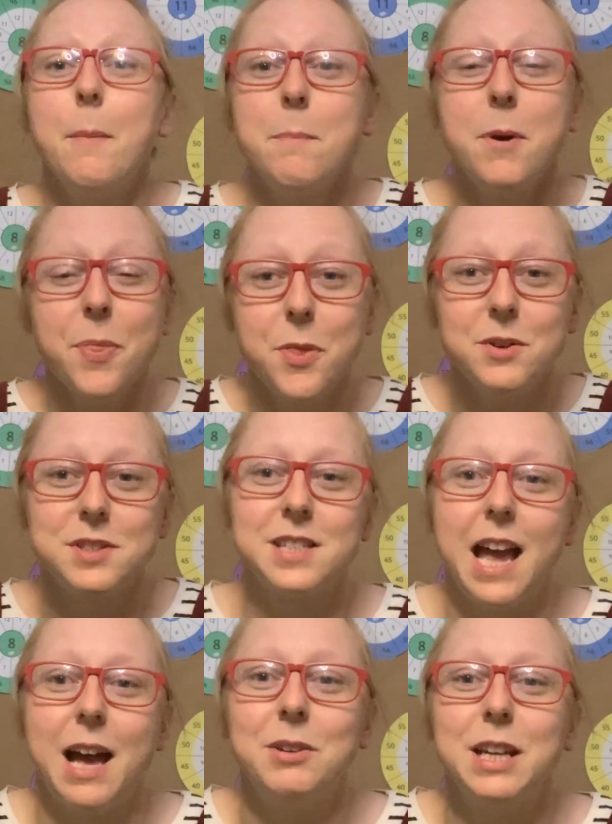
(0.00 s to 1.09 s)
Put those
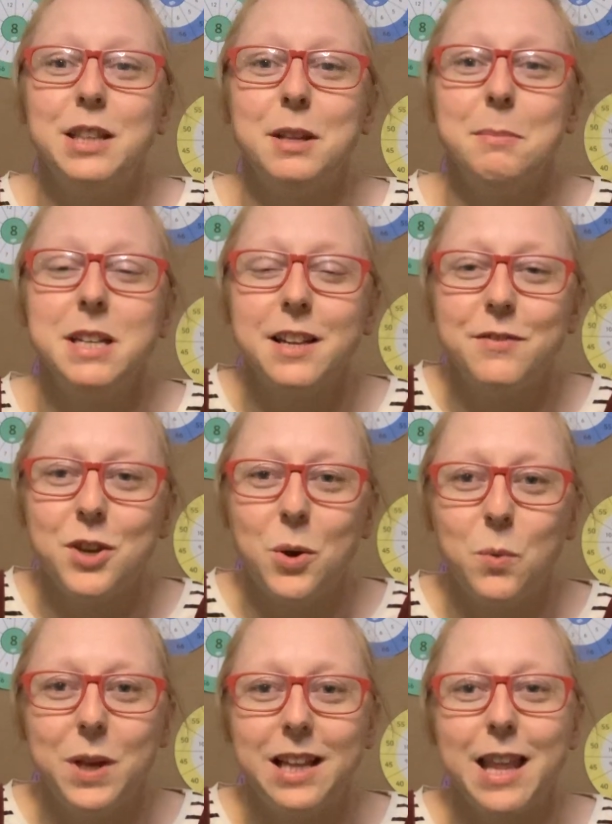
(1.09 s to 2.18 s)
down in the middle of your
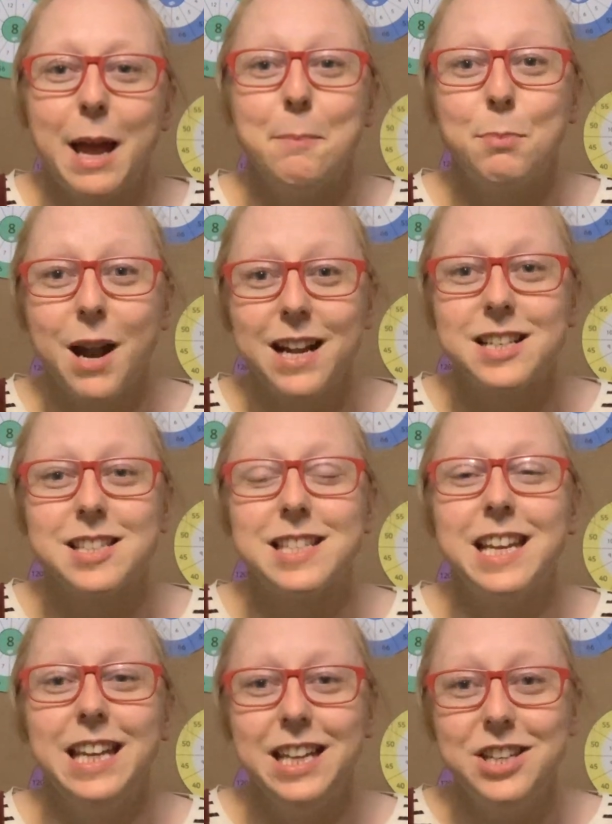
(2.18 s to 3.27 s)
wheel and practice
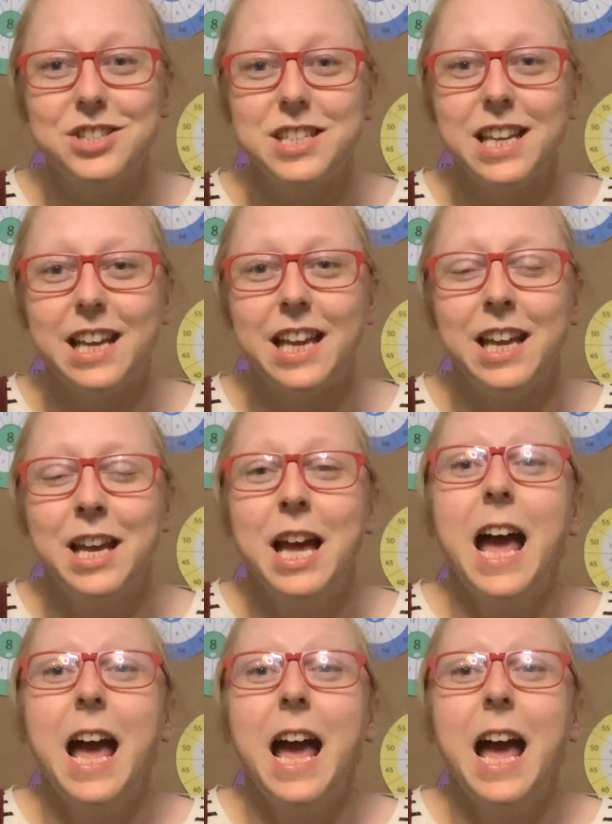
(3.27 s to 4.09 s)
it each day.